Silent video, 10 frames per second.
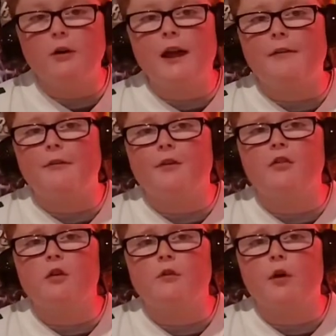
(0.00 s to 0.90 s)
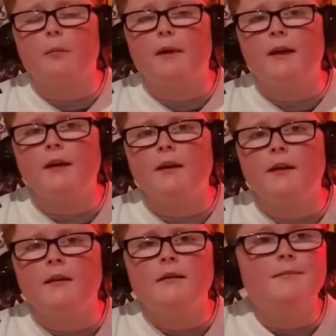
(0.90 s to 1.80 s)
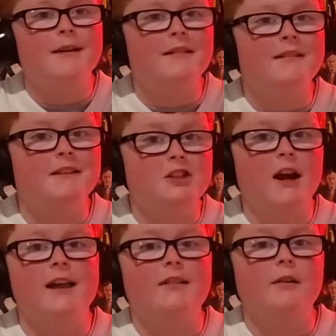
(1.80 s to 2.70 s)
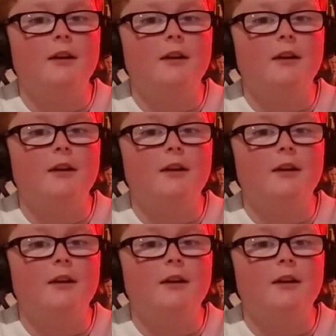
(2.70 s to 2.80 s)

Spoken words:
have the first overall pick, because the Giants